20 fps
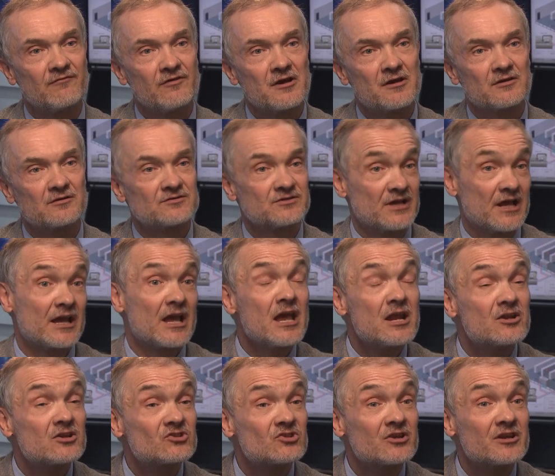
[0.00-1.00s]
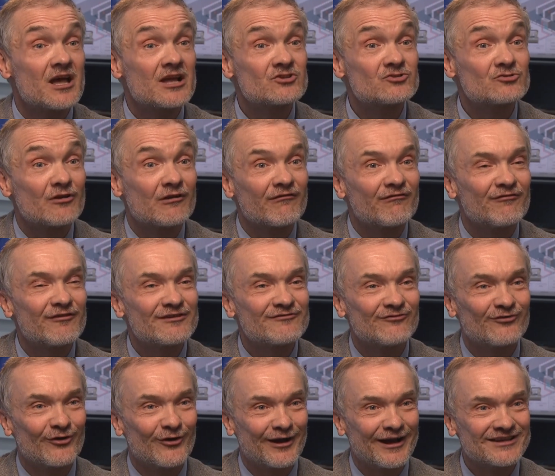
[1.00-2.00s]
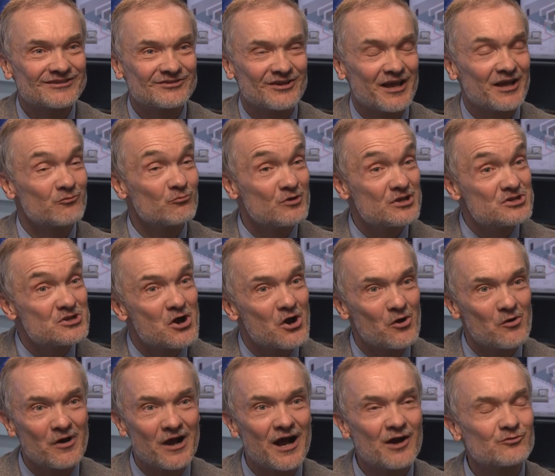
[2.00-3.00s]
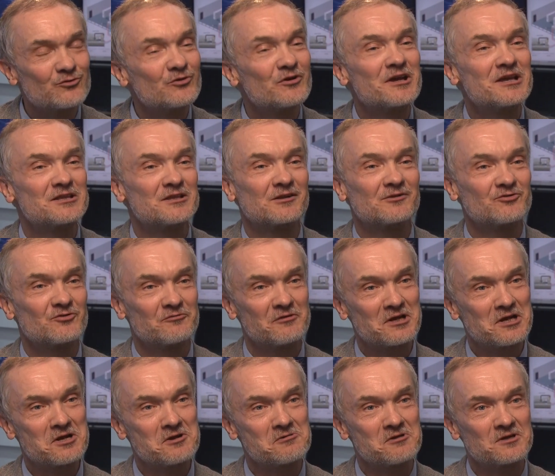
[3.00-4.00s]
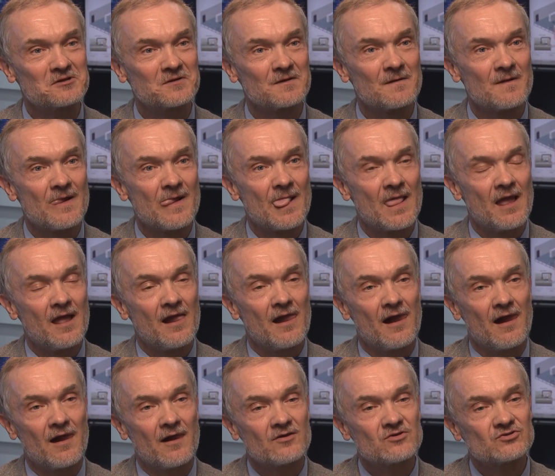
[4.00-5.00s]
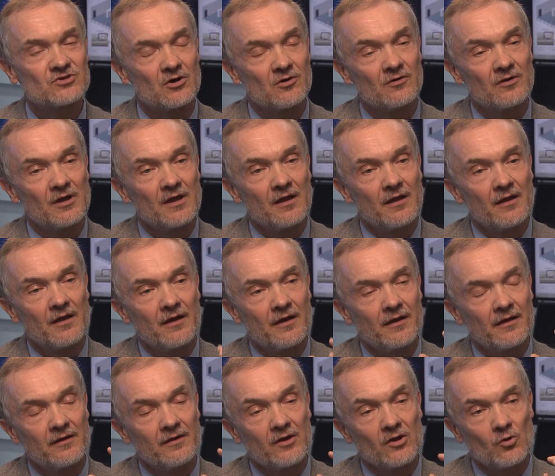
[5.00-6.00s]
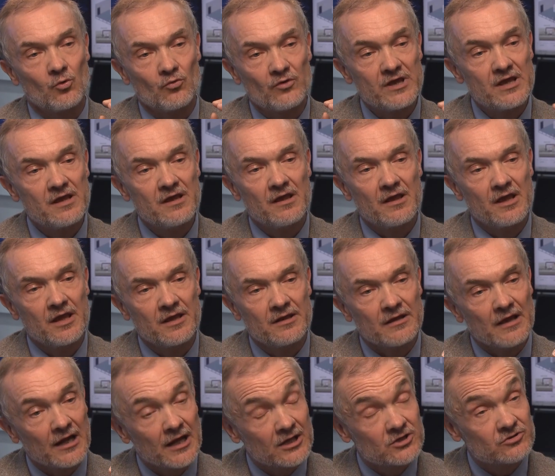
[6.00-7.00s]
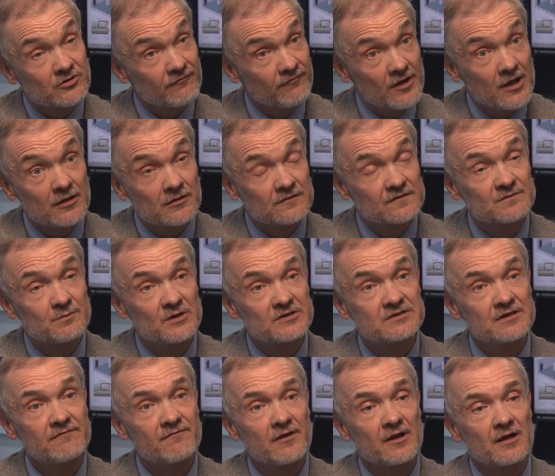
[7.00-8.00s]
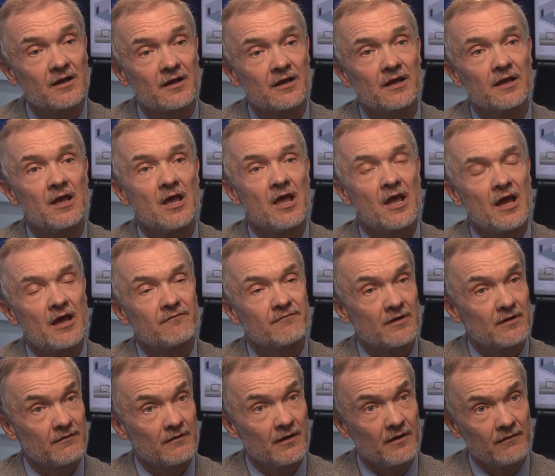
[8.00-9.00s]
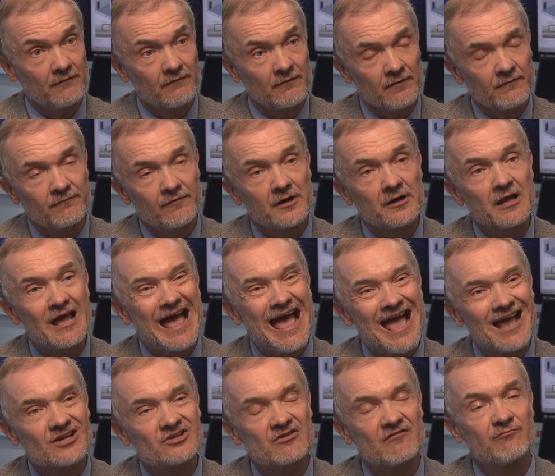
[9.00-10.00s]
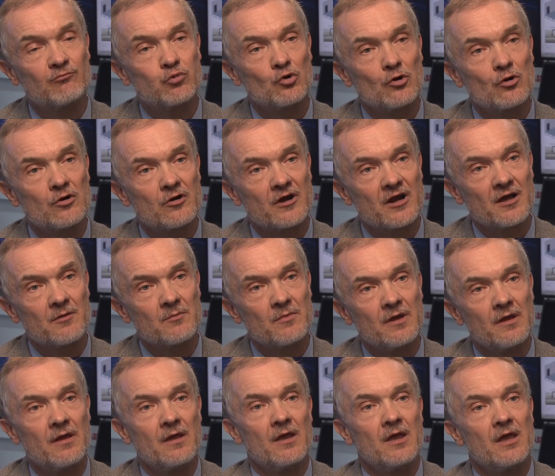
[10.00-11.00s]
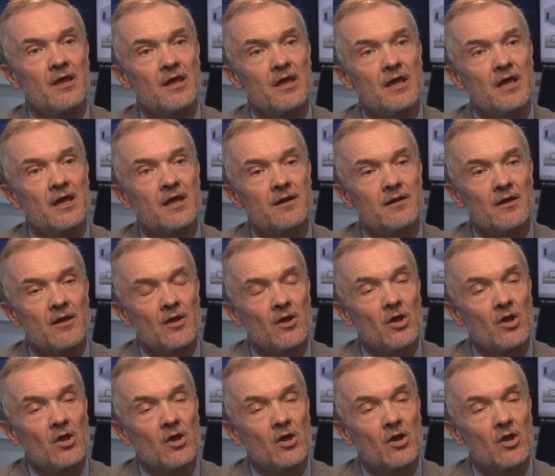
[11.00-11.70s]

vehicles, again, is a natural fit for us, and we know how to handle direct current. Uh, so uh, we, in electric vehicles specifically, have a, a very active program in